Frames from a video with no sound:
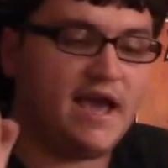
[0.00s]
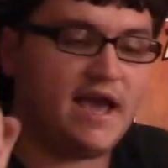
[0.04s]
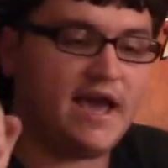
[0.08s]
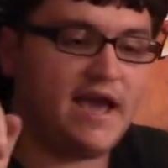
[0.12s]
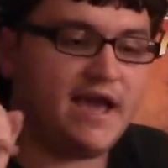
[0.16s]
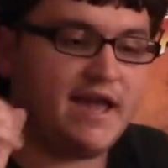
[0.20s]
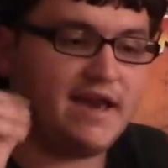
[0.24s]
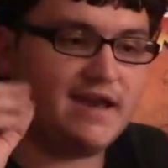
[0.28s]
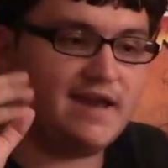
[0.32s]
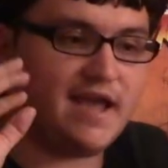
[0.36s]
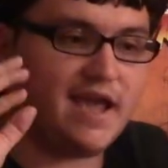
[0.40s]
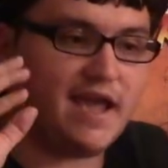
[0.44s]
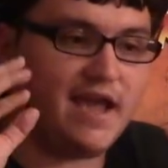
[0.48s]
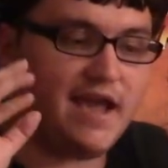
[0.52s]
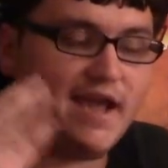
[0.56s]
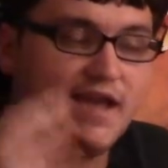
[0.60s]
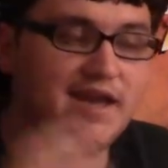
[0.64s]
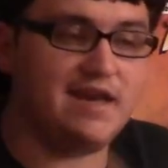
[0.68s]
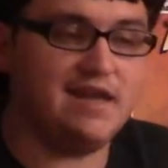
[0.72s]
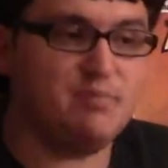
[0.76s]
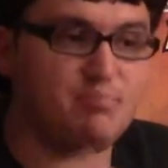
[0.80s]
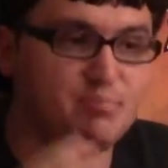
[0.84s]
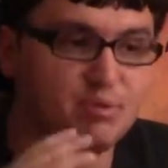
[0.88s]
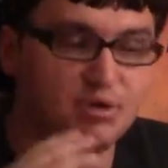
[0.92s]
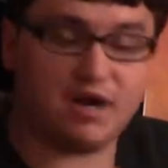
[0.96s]
and
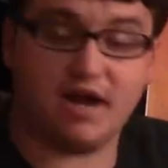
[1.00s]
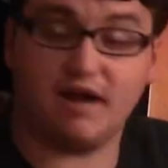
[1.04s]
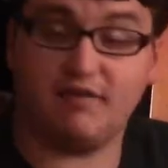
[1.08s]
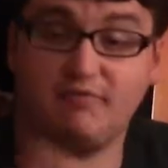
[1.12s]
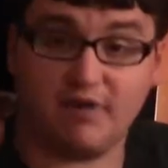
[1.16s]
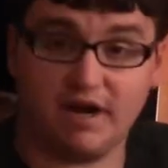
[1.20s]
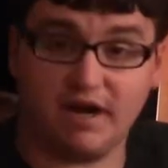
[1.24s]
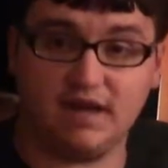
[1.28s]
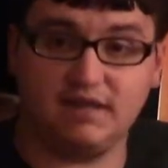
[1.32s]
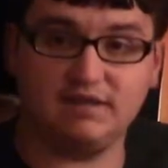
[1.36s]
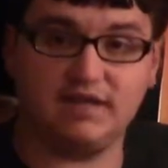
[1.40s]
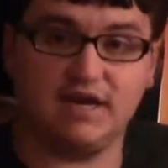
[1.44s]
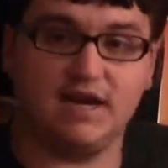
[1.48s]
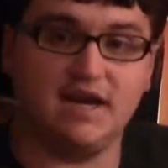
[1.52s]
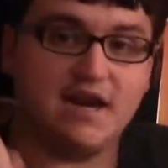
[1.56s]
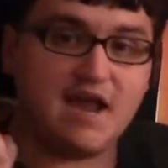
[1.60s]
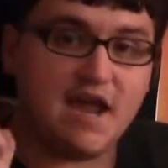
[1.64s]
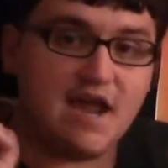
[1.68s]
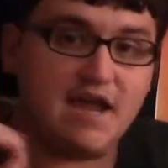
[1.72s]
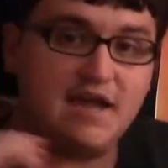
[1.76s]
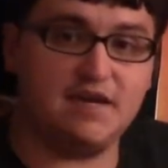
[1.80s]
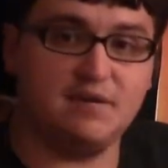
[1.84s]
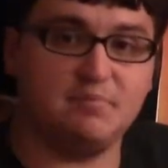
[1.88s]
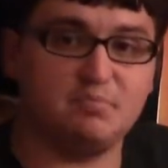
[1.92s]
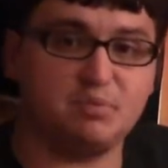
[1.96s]
eighty per, I read online,
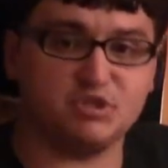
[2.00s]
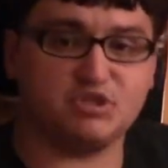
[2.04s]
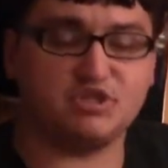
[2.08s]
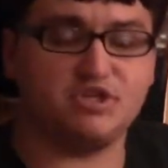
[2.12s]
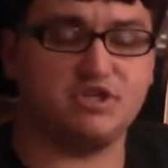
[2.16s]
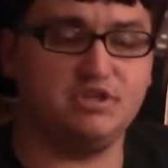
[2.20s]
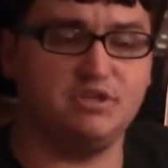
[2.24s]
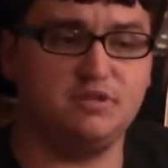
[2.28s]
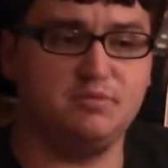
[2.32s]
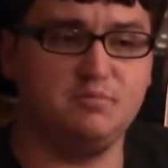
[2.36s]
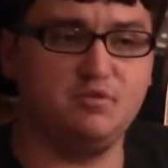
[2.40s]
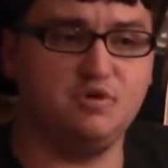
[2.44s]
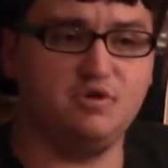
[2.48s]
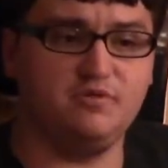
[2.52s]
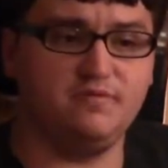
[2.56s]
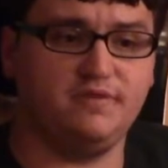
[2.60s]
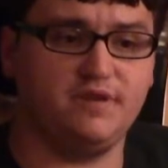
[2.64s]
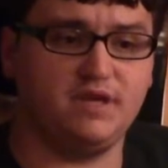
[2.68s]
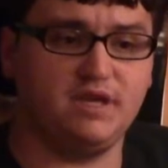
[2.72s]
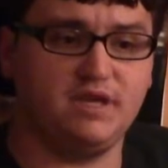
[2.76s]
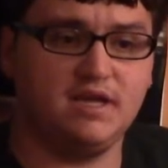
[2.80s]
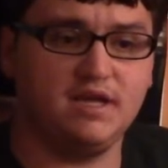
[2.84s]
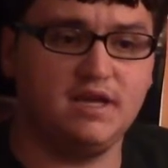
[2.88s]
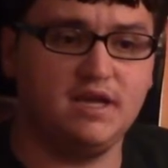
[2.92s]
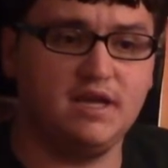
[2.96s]
eighty percent of the
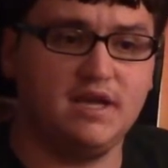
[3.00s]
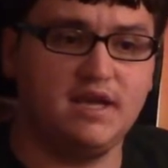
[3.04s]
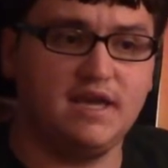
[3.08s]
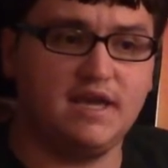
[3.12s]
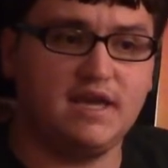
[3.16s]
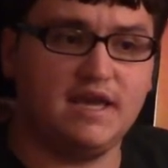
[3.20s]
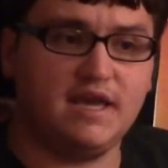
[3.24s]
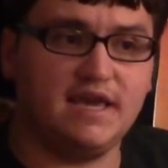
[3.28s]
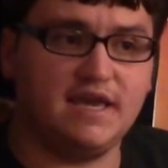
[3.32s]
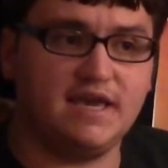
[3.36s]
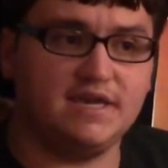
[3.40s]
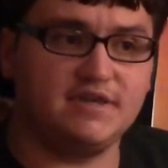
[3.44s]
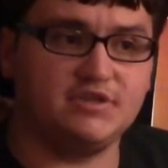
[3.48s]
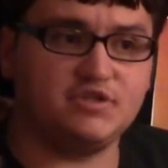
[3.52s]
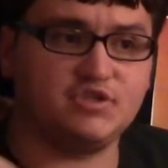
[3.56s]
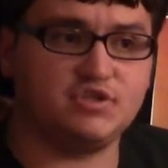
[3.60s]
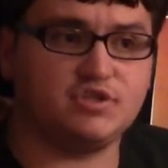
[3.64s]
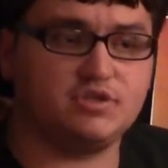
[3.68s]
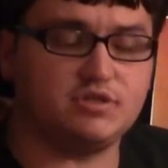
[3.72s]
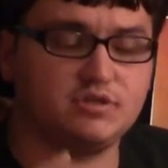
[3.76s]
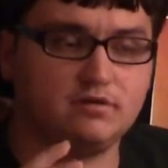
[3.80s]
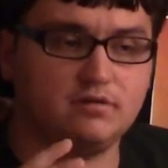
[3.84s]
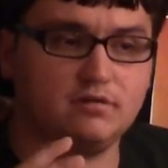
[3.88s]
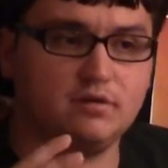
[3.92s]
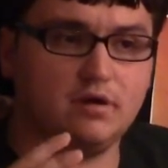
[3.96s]
movie
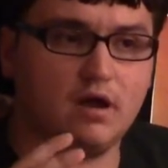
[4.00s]
is